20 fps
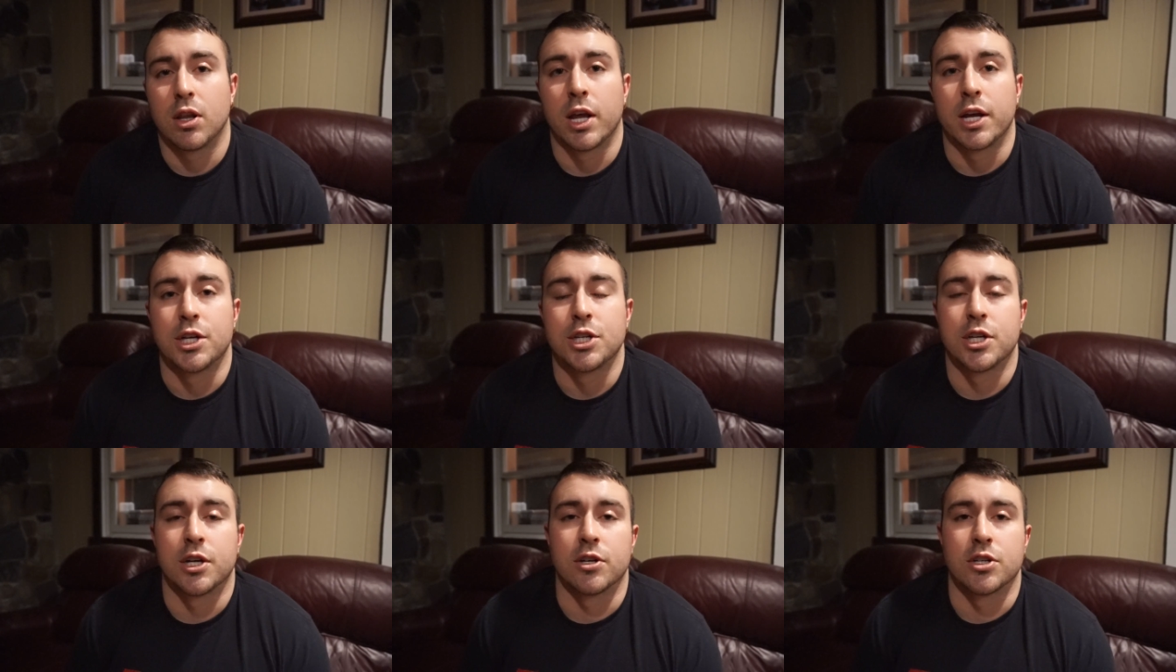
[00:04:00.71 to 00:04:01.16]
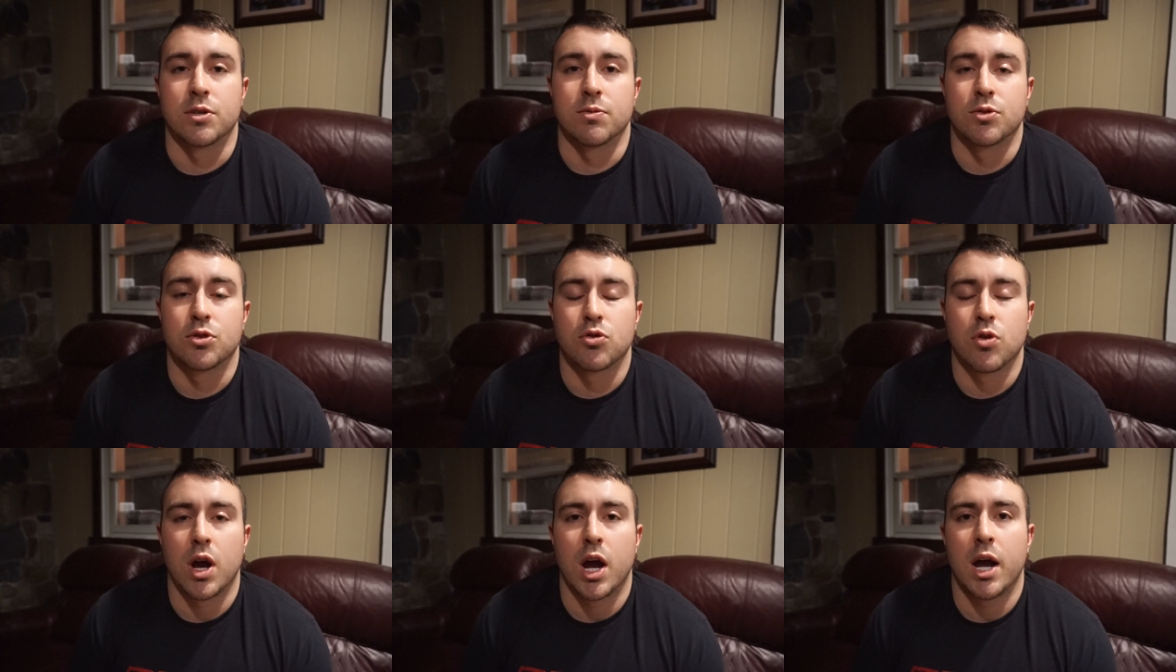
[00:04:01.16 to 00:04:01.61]
like, share, and
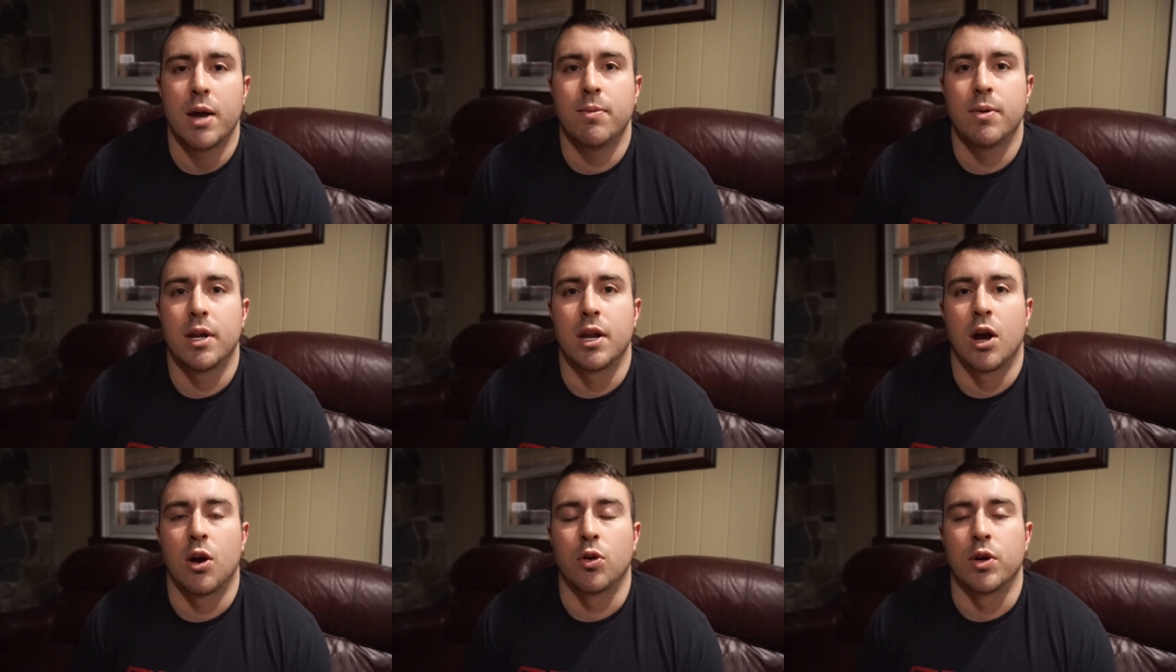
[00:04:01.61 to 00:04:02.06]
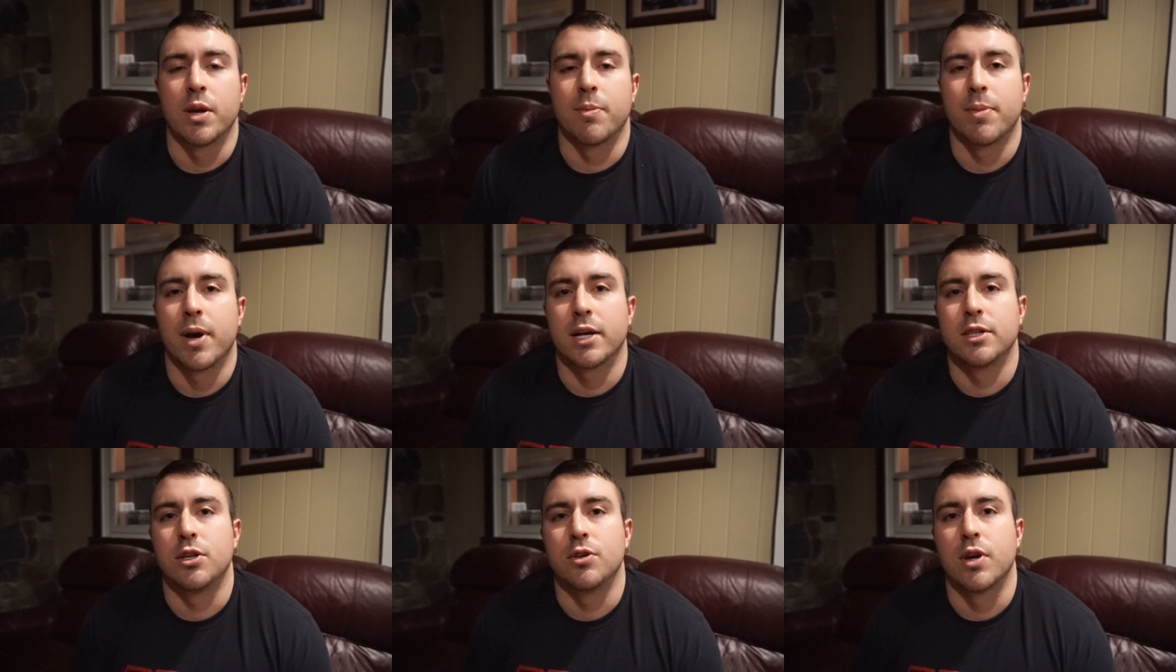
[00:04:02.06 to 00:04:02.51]
subscribe, and I'll get
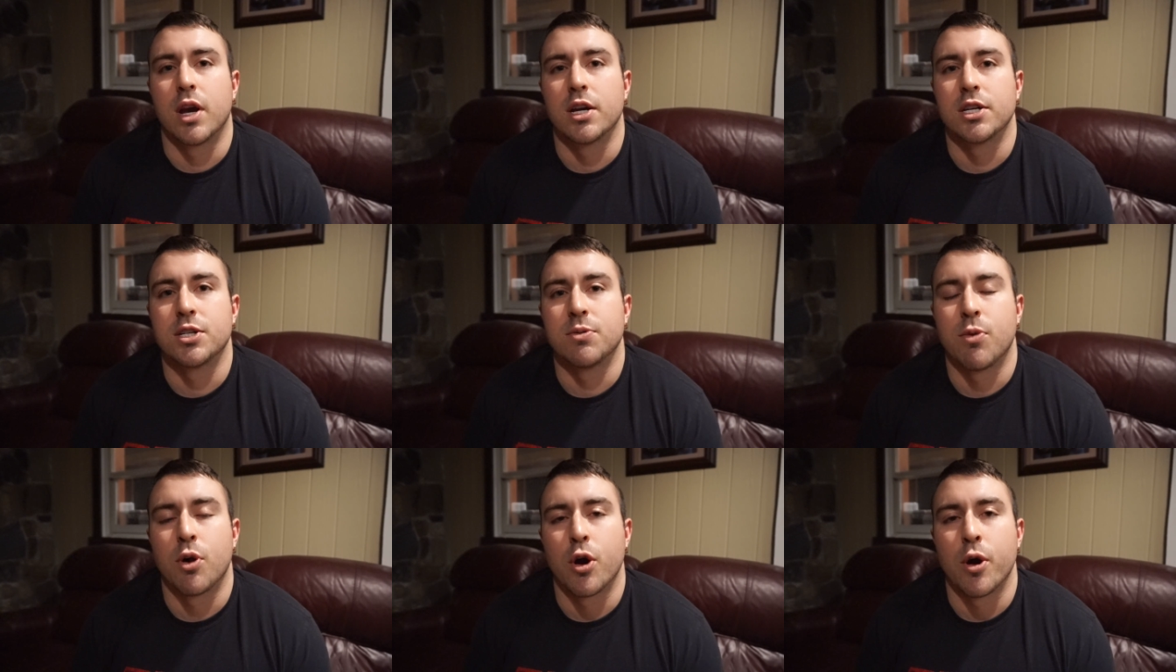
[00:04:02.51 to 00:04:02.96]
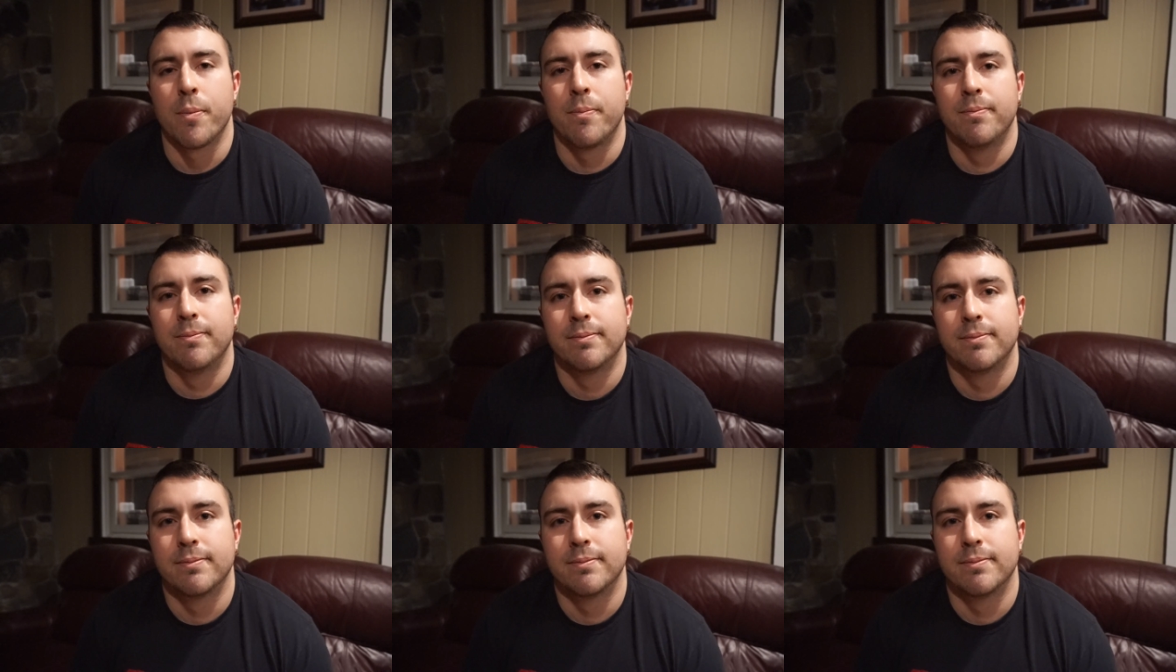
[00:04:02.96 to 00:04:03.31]
back to you guys tomorrow.